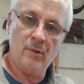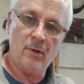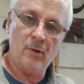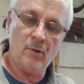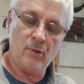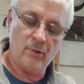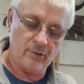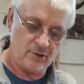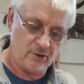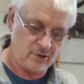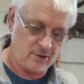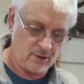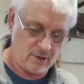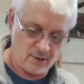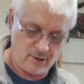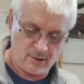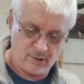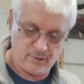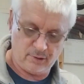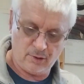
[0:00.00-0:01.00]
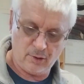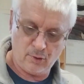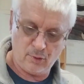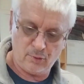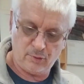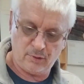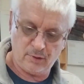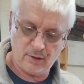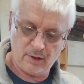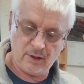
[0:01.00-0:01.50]
older style
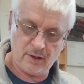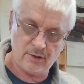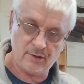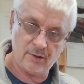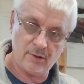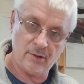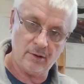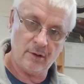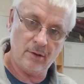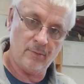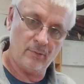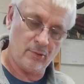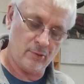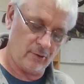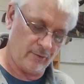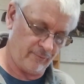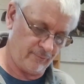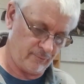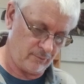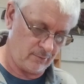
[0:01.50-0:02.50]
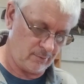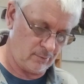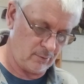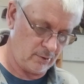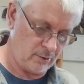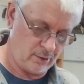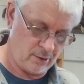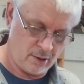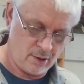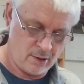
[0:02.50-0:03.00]
tote that has a little more
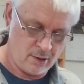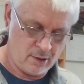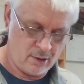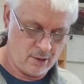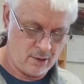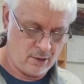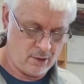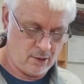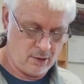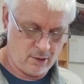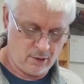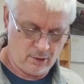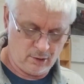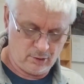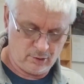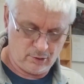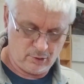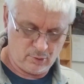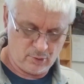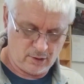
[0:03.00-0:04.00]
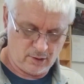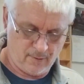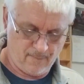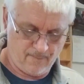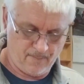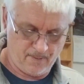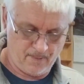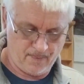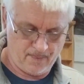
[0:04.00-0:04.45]
forward to it.